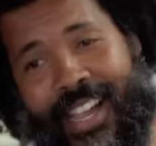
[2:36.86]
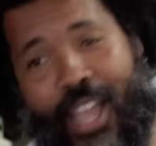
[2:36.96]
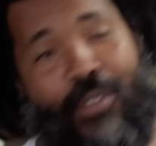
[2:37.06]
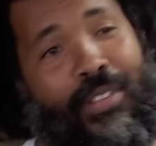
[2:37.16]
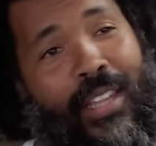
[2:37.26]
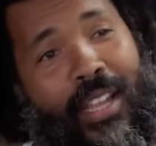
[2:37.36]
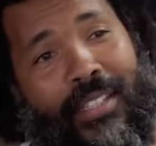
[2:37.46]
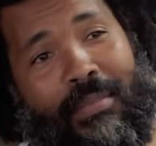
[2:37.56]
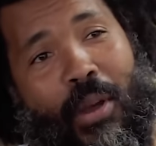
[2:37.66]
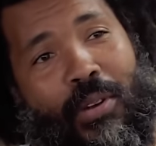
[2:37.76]
I own the
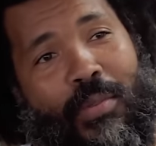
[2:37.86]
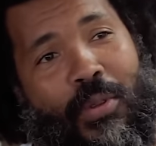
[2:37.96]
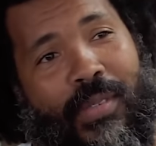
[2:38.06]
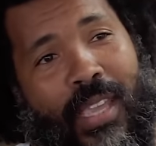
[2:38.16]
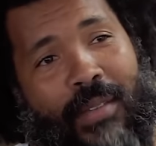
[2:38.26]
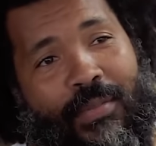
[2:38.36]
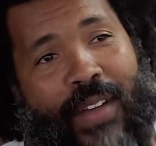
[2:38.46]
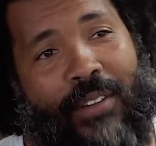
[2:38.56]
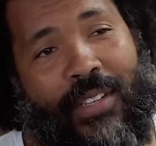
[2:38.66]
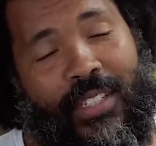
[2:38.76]
London Motor Museum,
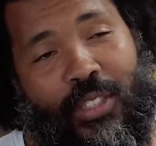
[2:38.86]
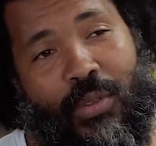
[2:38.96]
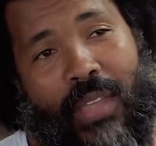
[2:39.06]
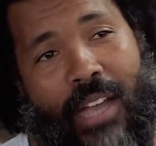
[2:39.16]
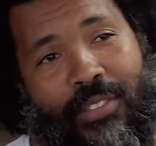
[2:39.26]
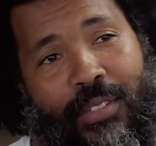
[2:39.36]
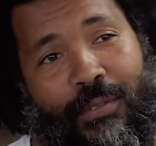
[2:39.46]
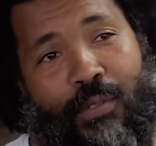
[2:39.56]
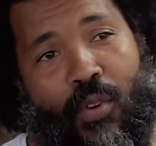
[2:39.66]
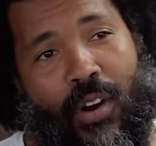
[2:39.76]
founded in
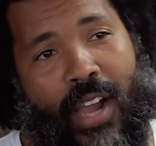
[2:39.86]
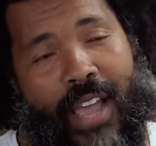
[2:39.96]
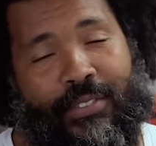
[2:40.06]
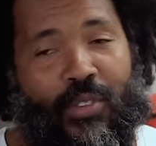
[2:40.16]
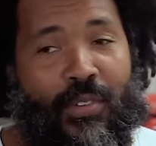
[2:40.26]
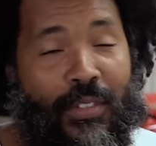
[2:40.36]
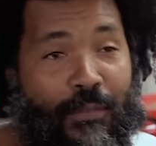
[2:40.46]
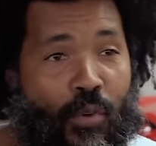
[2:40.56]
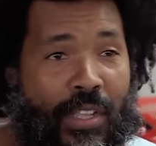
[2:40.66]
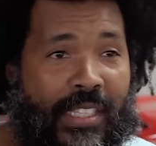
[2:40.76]
2004. I have
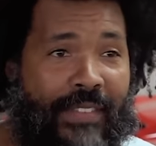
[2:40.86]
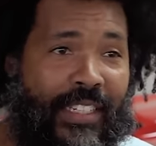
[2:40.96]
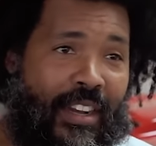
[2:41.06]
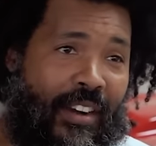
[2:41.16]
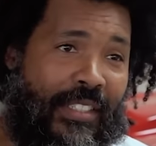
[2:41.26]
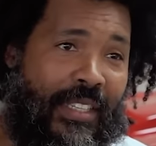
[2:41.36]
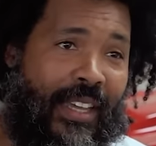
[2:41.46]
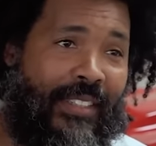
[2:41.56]
247 cars in